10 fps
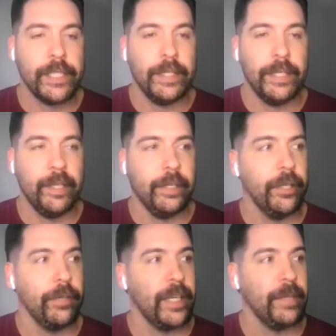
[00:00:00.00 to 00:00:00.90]
I think you can
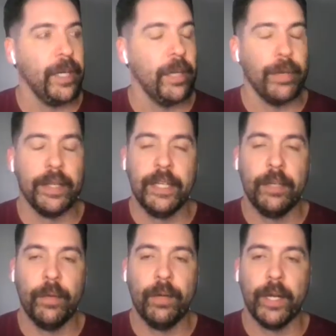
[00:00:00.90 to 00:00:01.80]
correct me here, but I think
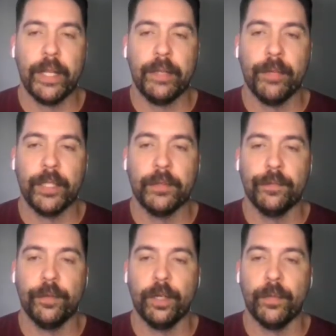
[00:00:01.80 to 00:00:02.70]
we're one of the most
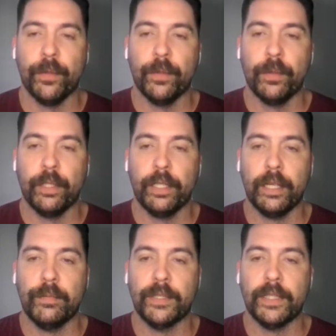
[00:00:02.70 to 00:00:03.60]
affordable
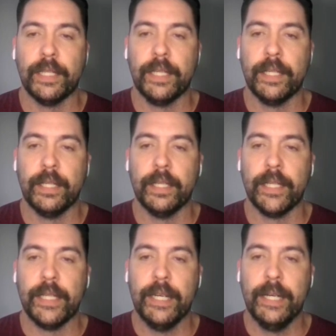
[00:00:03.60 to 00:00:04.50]
clubs in the
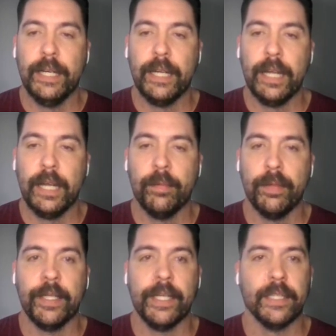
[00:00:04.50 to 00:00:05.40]
league. I
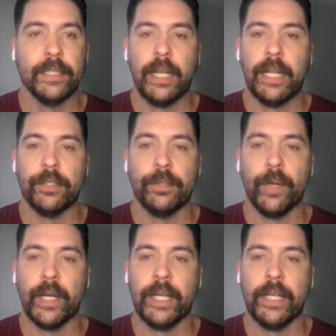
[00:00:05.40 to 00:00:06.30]
think it's like
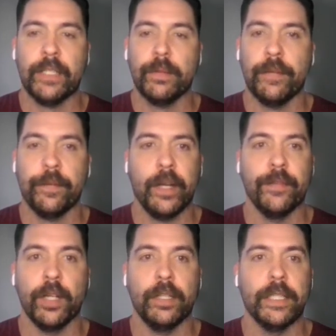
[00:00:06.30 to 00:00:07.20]
$20,
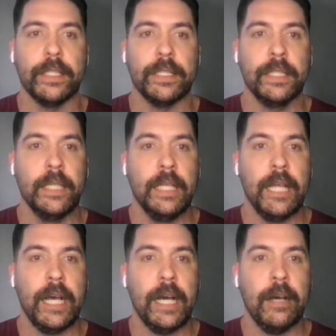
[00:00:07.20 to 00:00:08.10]
$25.
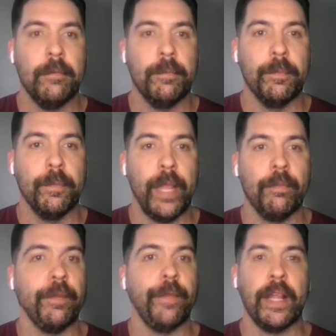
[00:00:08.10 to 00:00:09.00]
And
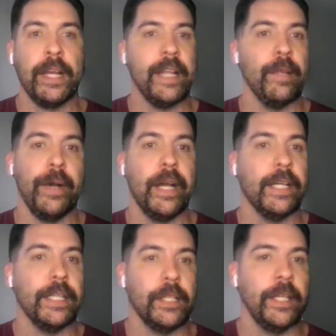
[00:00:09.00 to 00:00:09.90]
we validate the
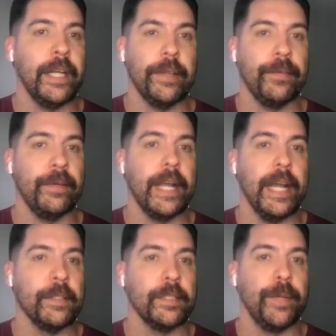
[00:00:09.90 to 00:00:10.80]
parking, so you get 3
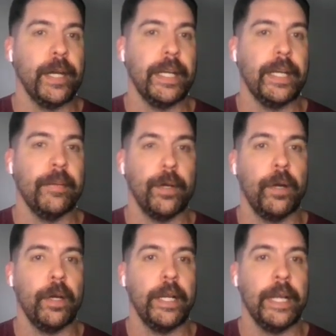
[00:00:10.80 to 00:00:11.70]
hours of parking at
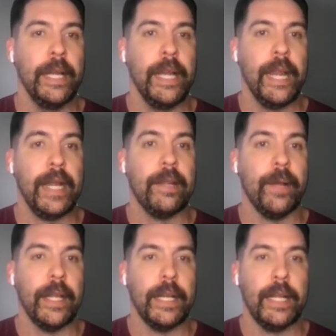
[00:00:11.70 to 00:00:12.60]
Macquarie anyway.